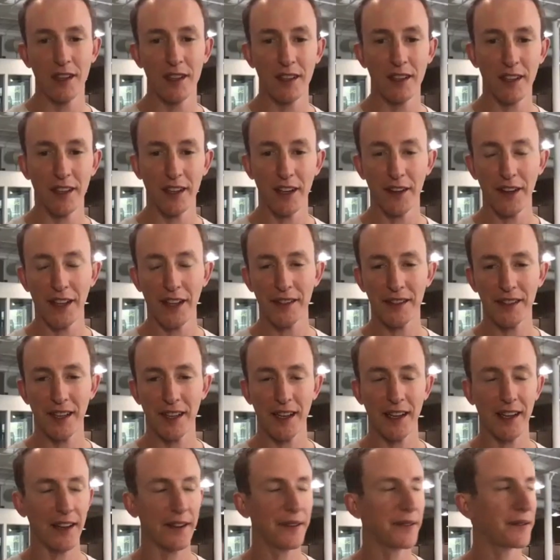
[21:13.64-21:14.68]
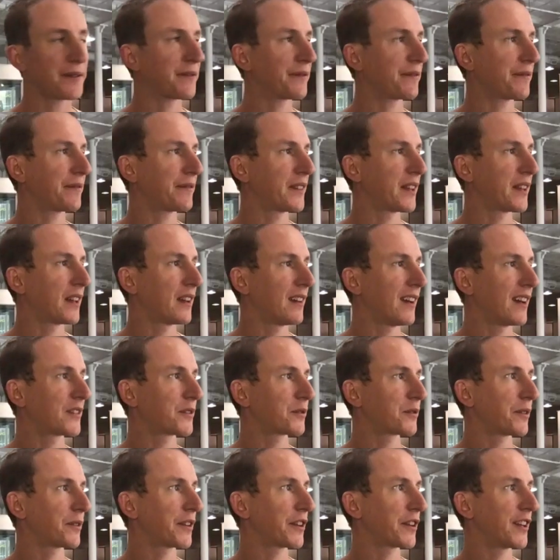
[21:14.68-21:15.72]
you know that's uh, that's
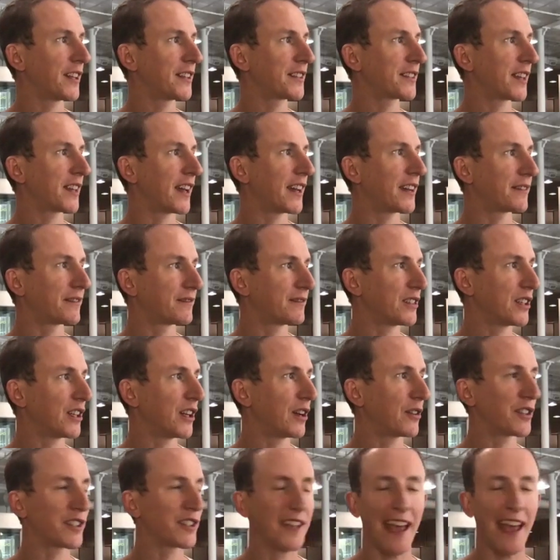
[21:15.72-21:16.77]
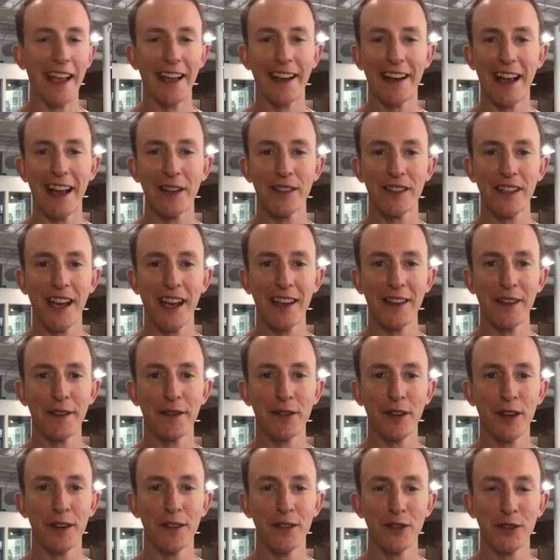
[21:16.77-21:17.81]
really good insight. You know, just hanging outside the
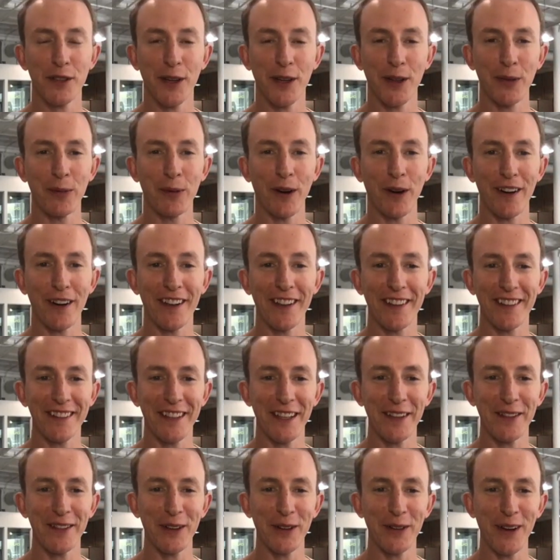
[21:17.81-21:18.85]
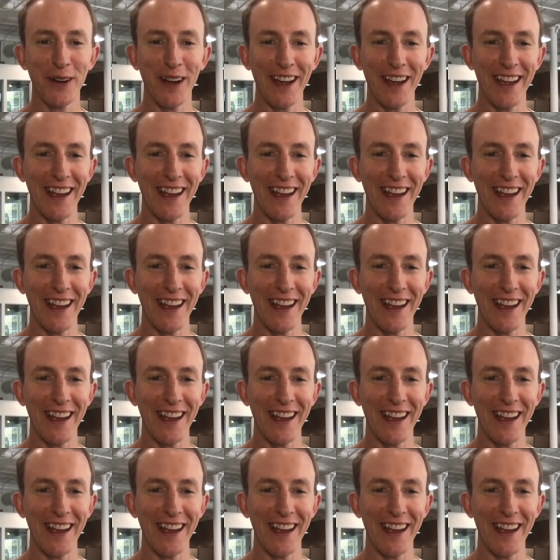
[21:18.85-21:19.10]
front of the trailer park, giving away.